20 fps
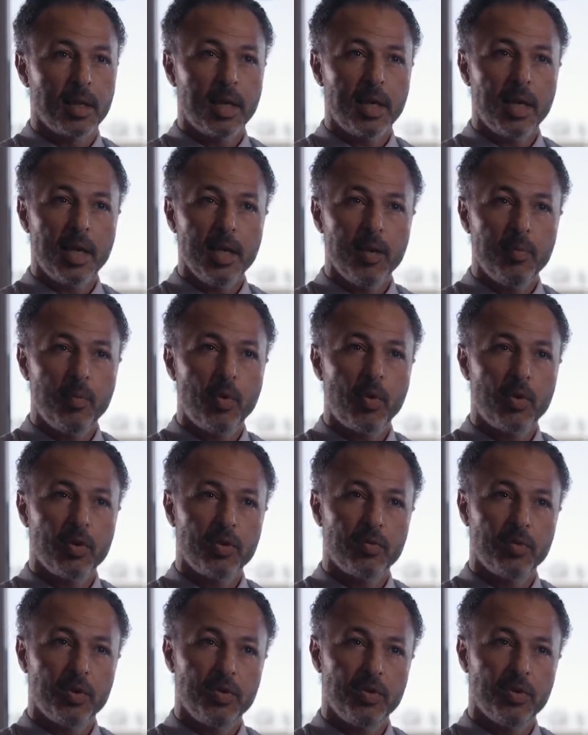key
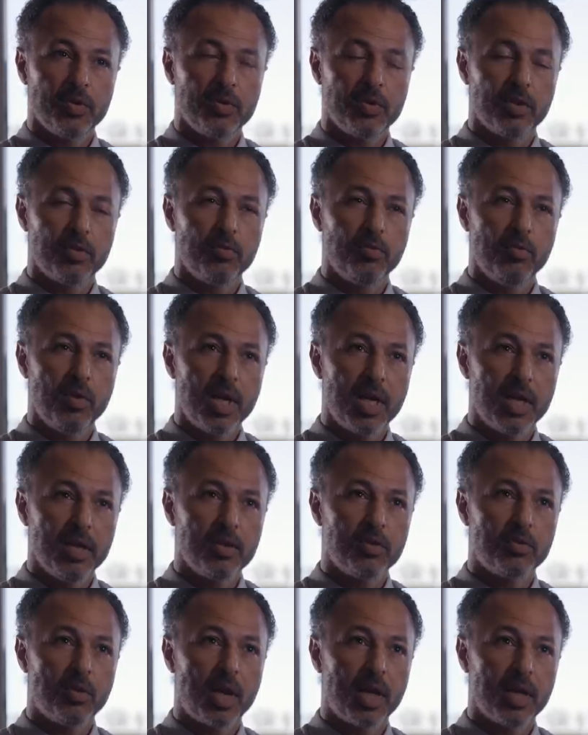points were just to really
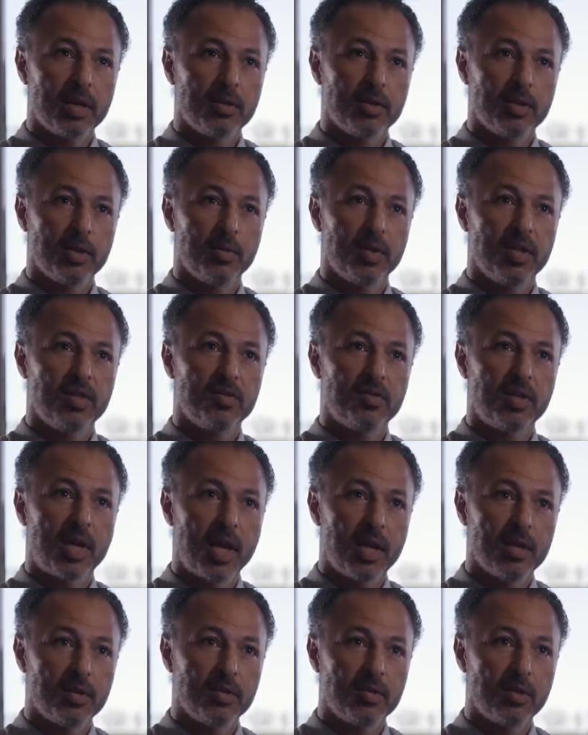try to
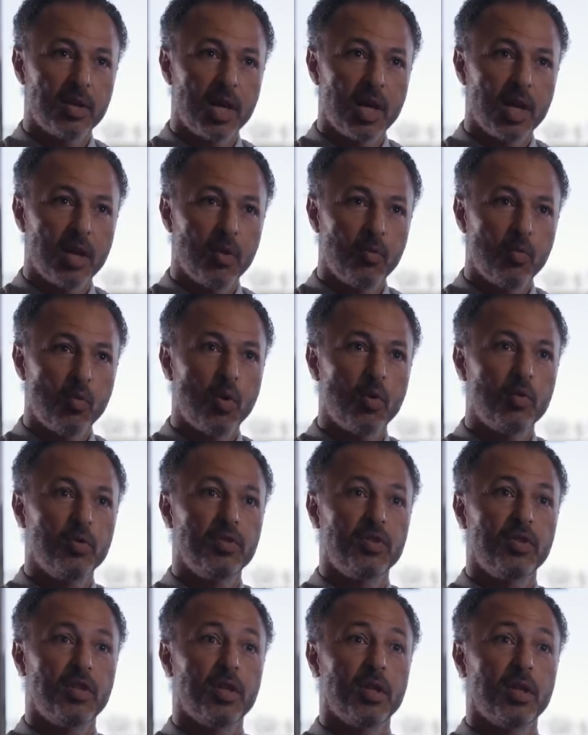assess what
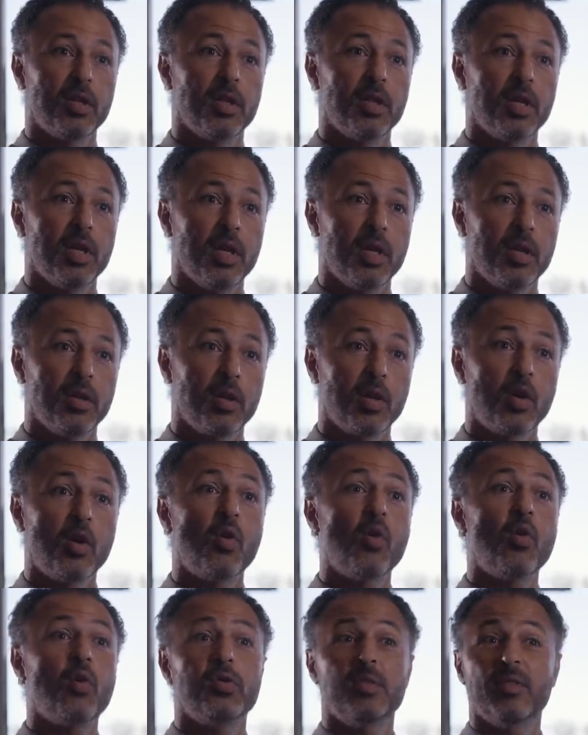was the
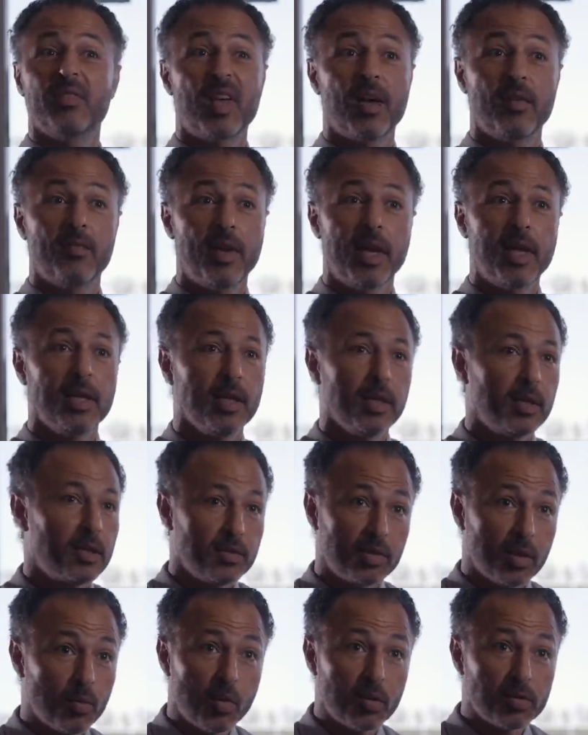cause of that failure,
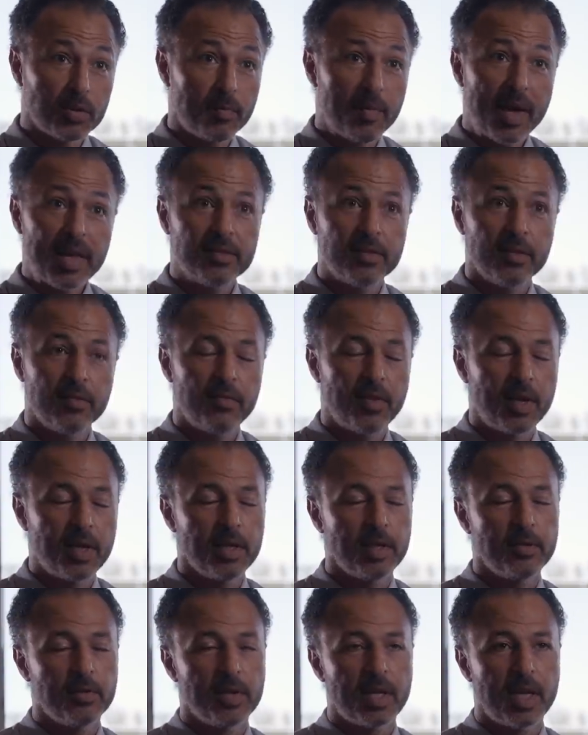because it was a massive
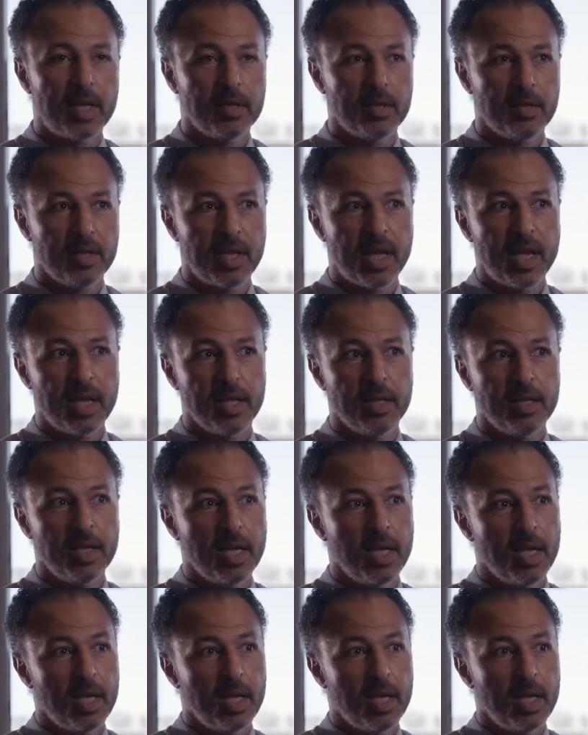failure at the end of the day.